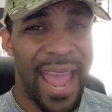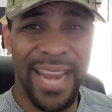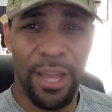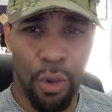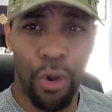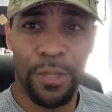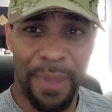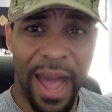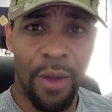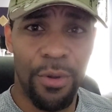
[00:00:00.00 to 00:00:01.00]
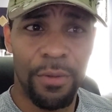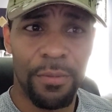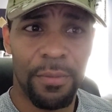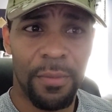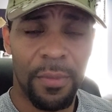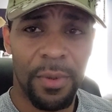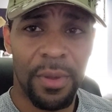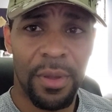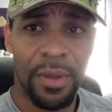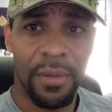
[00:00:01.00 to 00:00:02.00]
80 horsepower,
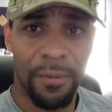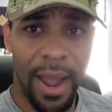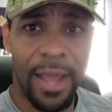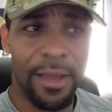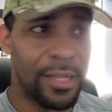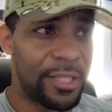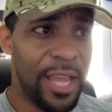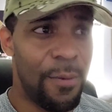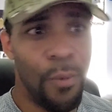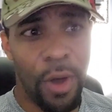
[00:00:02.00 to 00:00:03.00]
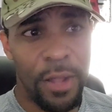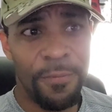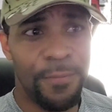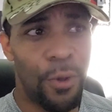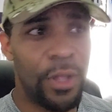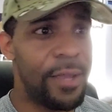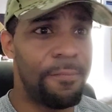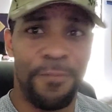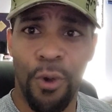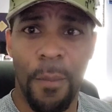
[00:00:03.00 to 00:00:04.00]
right? Because Gen 1,
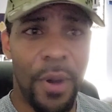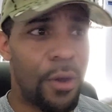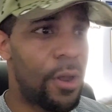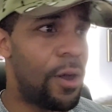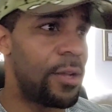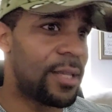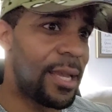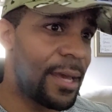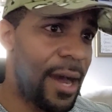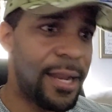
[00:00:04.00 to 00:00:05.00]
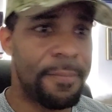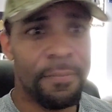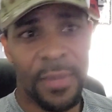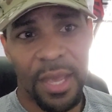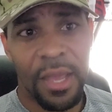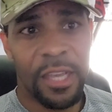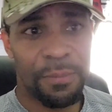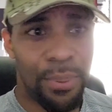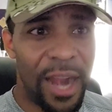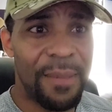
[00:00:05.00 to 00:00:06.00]
fully, full bolt-ons and gutted,
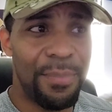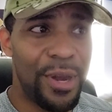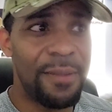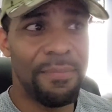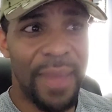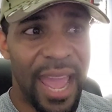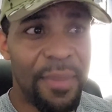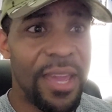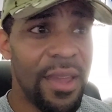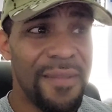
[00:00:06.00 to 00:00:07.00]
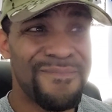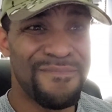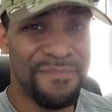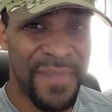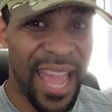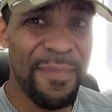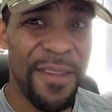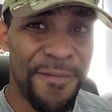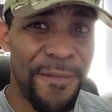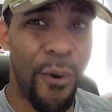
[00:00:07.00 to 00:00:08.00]
it's probably putting maybe,
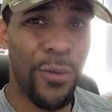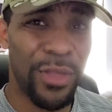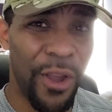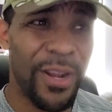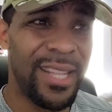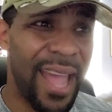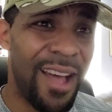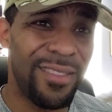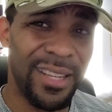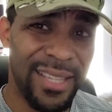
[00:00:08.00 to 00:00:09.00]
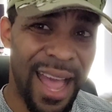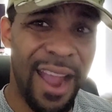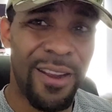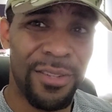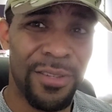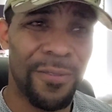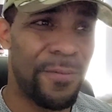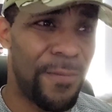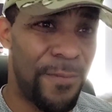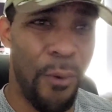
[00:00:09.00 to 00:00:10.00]
maybe 430 down to the tires,
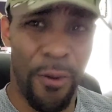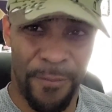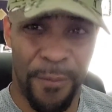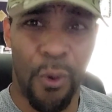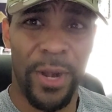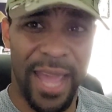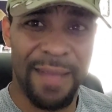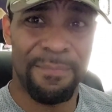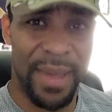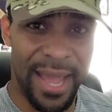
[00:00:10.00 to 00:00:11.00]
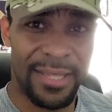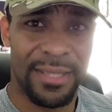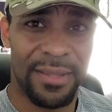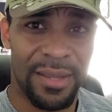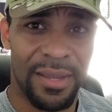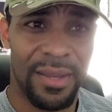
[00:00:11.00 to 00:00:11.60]
440 at best.